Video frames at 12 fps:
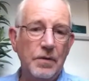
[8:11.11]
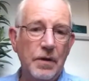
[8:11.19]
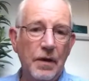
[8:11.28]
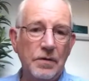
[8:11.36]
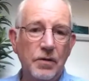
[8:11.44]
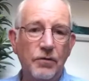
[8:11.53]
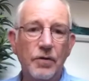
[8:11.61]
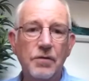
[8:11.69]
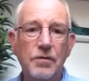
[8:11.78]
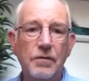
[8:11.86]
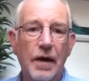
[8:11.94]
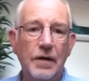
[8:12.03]
It's across
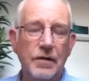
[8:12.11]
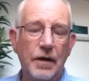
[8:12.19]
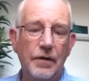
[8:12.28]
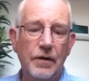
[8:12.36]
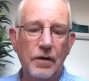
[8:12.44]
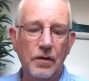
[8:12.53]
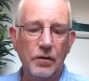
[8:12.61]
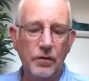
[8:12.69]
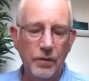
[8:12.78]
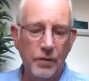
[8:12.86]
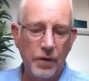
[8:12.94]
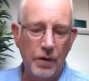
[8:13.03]
the range. And I think the good
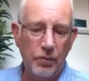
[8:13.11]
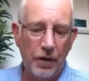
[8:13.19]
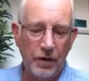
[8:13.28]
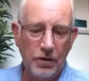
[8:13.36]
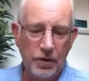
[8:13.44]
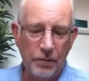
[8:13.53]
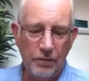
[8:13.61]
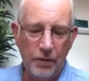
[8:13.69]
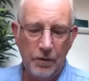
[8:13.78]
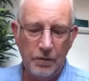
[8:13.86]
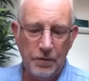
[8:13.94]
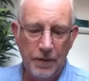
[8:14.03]
thing with the apprenticeship
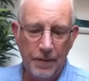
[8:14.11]
route,